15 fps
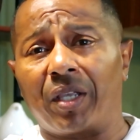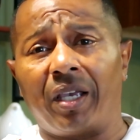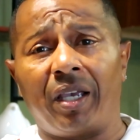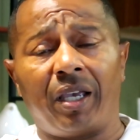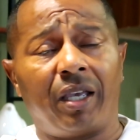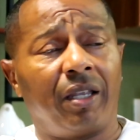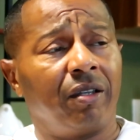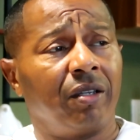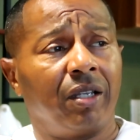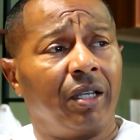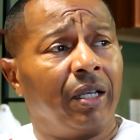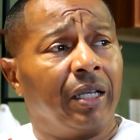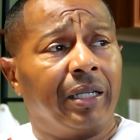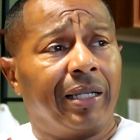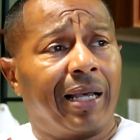And
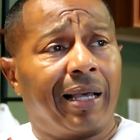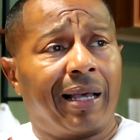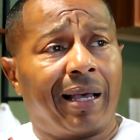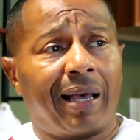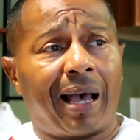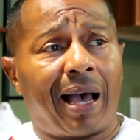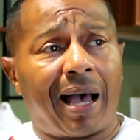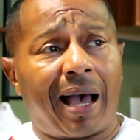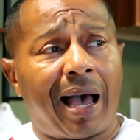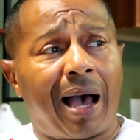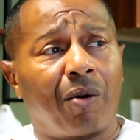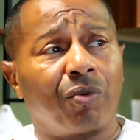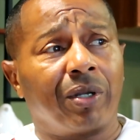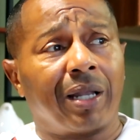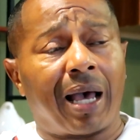I,
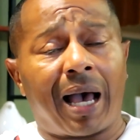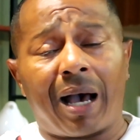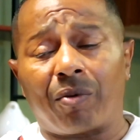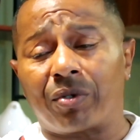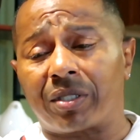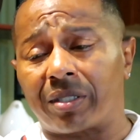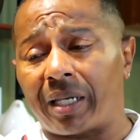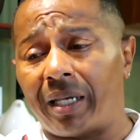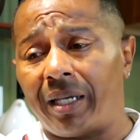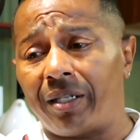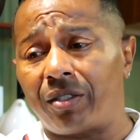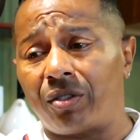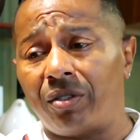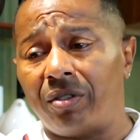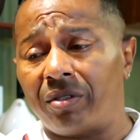I would I would
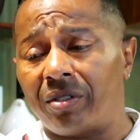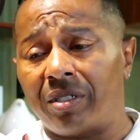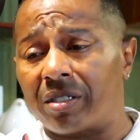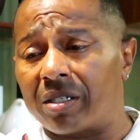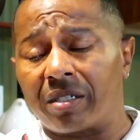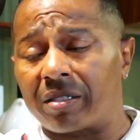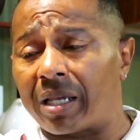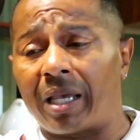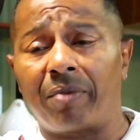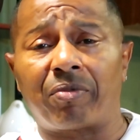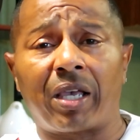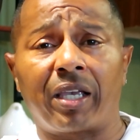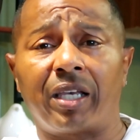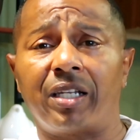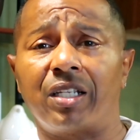say just the same
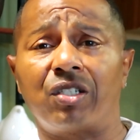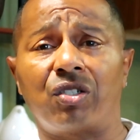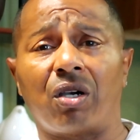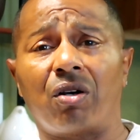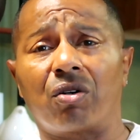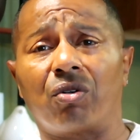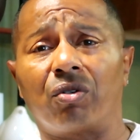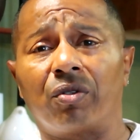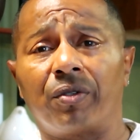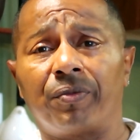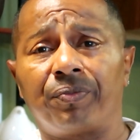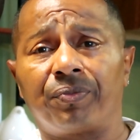thing in the jungle.